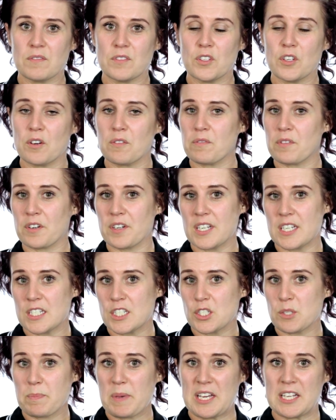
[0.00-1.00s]
not very
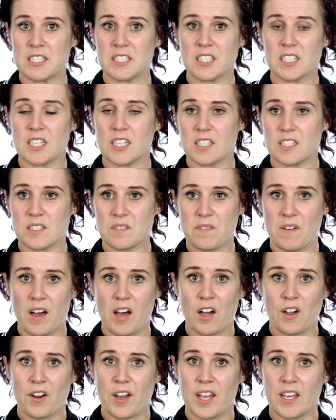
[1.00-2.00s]
independent as
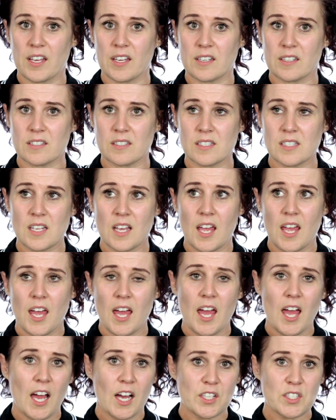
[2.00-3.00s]
far as
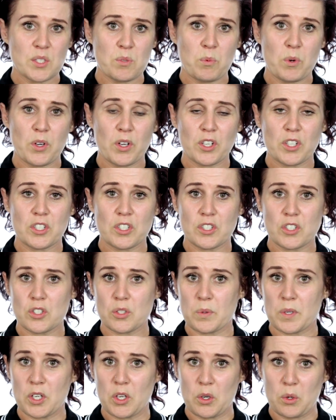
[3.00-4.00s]
housework,
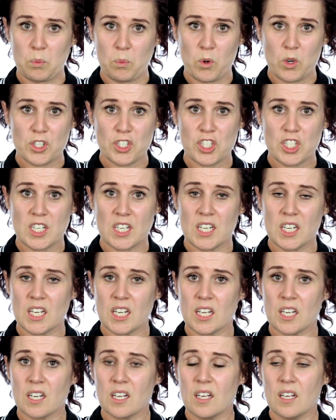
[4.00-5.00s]
doing her
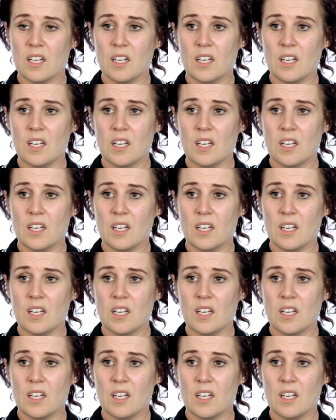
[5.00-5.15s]
washing.